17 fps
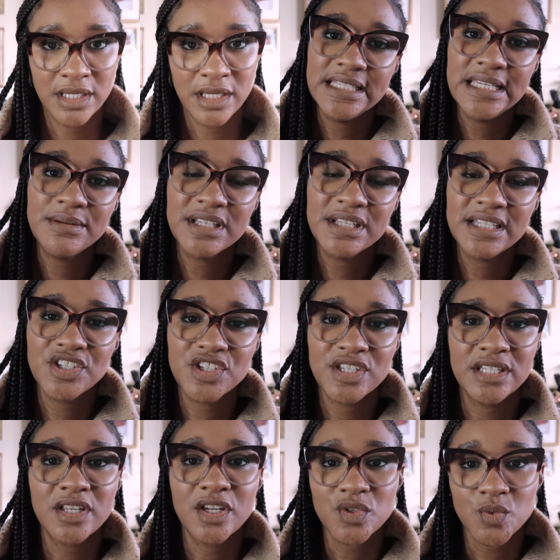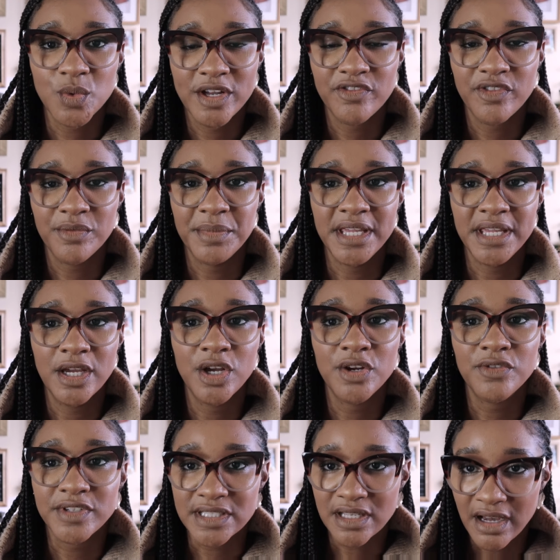Deep conditioning does work for me
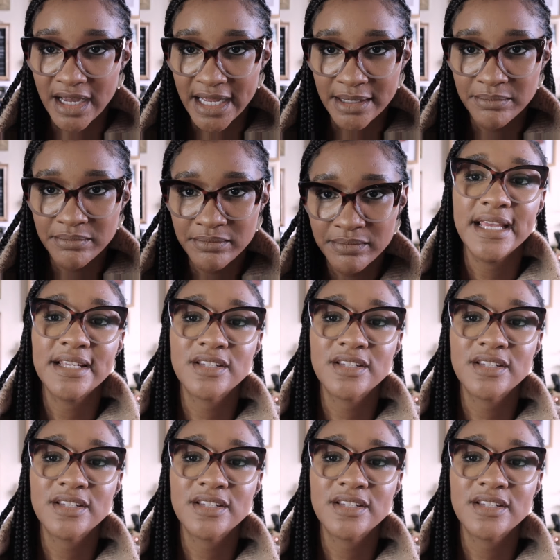over time.